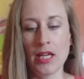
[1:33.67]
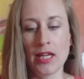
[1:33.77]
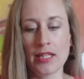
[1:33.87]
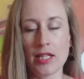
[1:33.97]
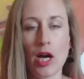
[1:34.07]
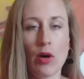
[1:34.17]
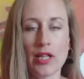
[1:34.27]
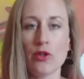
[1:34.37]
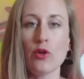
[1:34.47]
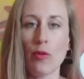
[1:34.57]
Now, I
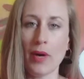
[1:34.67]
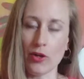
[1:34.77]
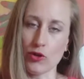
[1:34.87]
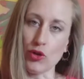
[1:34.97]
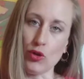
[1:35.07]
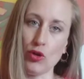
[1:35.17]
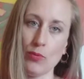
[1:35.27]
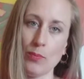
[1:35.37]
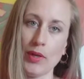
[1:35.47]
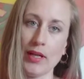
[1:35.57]
don't know about you,
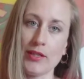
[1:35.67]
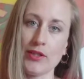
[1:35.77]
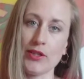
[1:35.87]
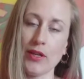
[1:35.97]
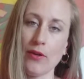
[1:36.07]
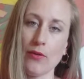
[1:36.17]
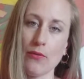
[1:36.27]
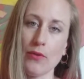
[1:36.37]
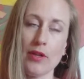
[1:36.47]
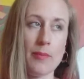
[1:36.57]
but
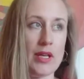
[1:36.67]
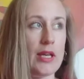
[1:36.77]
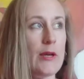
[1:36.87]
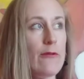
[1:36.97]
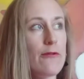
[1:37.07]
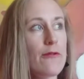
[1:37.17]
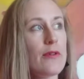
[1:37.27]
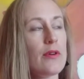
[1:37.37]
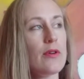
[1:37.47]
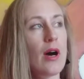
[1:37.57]
with me, if
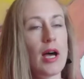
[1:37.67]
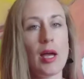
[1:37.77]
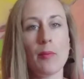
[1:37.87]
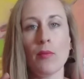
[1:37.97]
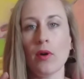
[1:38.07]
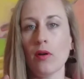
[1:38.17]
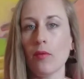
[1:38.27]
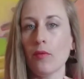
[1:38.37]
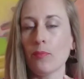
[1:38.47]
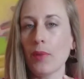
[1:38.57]
I am
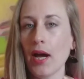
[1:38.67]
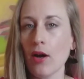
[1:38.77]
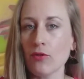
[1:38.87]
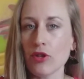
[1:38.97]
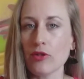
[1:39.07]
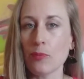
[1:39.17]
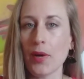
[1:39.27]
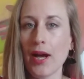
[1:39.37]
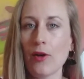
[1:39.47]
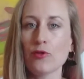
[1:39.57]
trying to
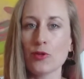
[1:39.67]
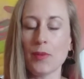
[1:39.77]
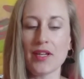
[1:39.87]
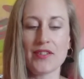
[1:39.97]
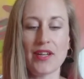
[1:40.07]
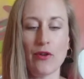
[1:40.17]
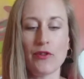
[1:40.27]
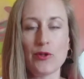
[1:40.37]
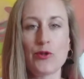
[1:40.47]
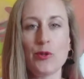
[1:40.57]
pound myself
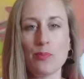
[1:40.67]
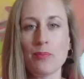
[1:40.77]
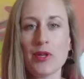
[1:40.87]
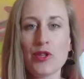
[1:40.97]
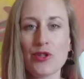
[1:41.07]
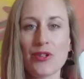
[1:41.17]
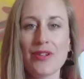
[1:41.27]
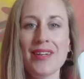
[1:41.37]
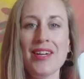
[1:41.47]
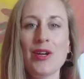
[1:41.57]
into submission,
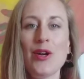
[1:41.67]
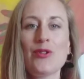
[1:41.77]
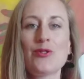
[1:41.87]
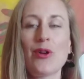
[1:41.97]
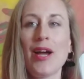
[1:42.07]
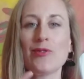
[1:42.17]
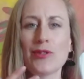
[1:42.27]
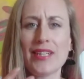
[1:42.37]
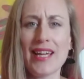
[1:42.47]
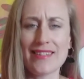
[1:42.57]
trying to
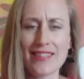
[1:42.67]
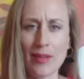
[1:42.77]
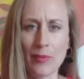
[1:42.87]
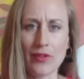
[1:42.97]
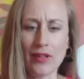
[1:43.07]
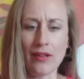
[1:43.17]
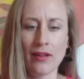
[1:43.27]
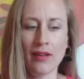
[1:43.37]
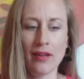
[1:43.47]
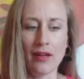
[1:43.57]
get something,
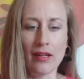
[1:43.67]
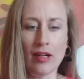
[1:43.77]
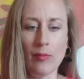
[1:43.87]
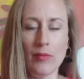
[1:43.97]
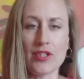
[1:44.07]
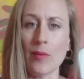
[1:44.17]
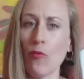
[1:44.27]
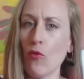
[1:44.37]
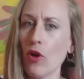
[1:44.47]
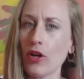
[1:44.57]
some
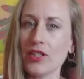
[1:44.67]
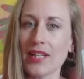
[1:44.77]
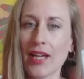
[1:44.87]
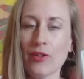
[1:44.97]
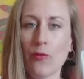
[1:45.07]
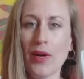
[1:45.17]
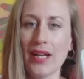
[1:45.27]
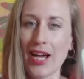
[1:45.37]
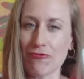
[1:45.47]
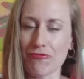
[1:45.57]
work done when
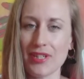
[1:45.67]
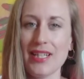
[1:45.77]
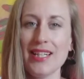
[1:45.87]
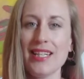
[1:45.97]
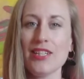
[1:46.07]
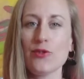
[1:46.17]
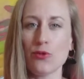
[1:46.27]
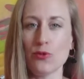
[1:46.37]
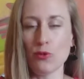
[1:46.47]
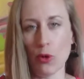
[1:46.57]
I really do
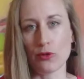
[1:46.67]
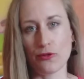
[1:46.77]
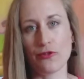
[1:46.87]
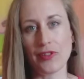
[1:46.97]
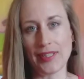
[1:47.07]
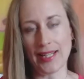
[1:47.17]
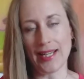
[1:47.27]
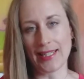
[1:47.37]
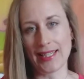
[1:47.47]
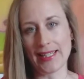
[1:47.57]
not feel
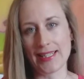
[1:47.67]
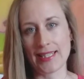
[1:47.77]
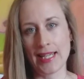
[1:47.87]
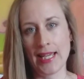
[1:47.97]
like it,